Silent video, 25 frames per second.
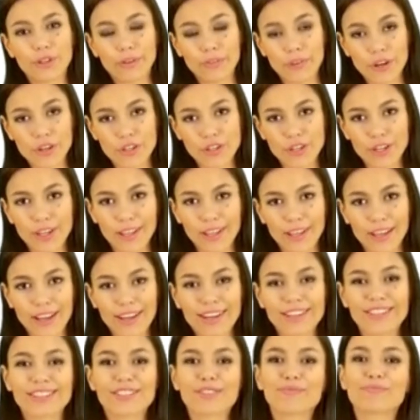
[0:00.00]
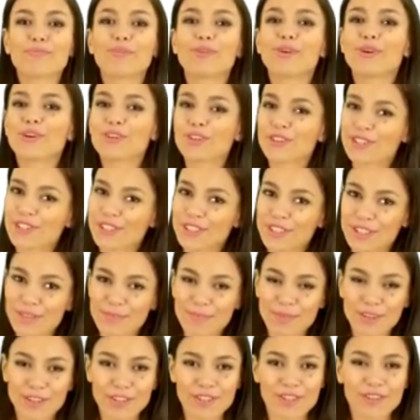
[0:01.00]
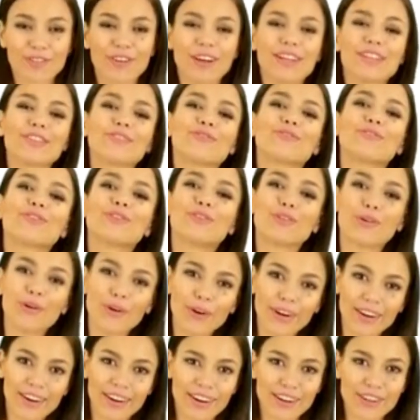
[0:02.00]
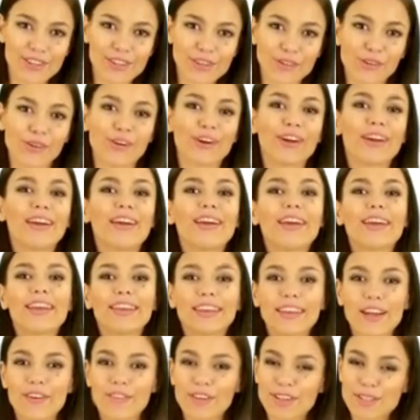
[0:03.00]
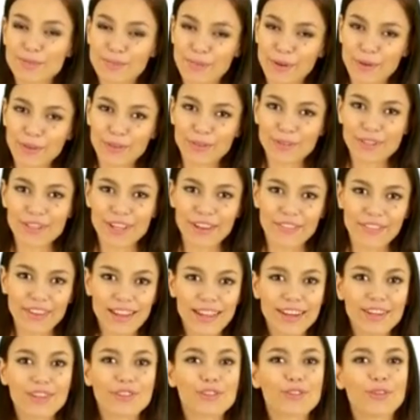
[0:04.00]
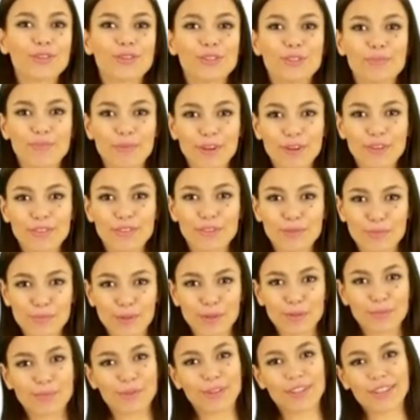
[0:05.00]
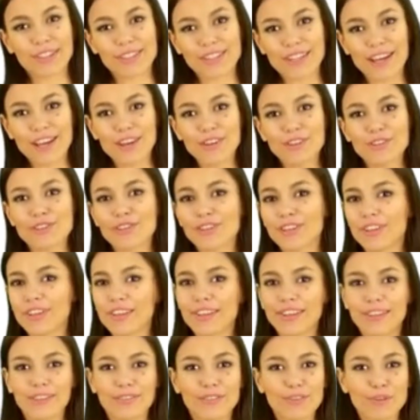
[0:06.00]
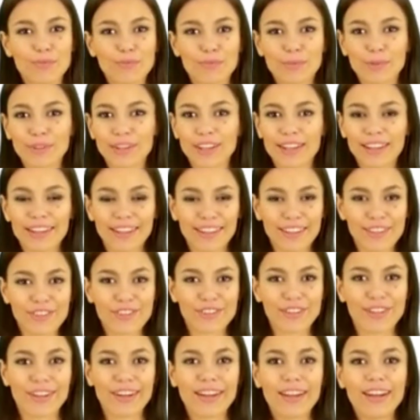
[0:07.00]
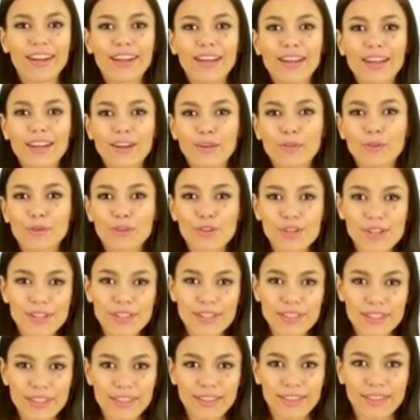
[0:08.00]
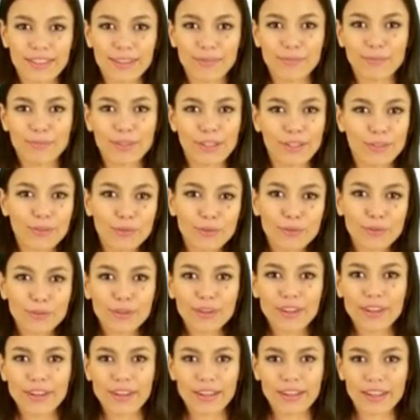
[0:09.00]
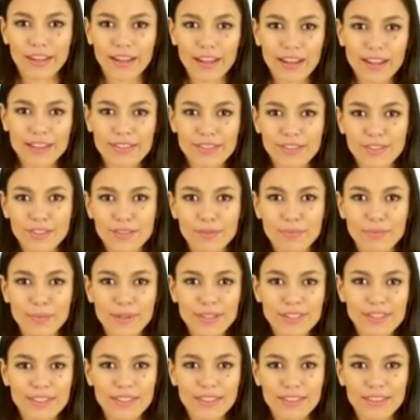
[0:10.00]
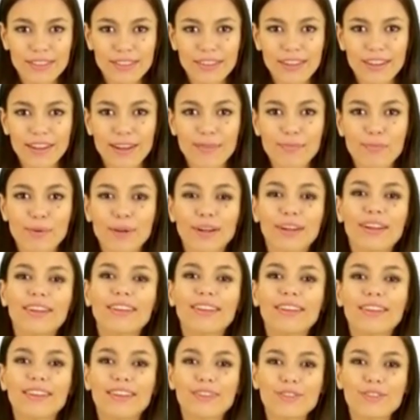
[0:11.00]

Early research suggests that taking acetyl-L-Carnitine might reduce feelings of tiredness in people with multiple sclerosis. Pain due to pressure on the sciatic nerve in the lower back, sciatica.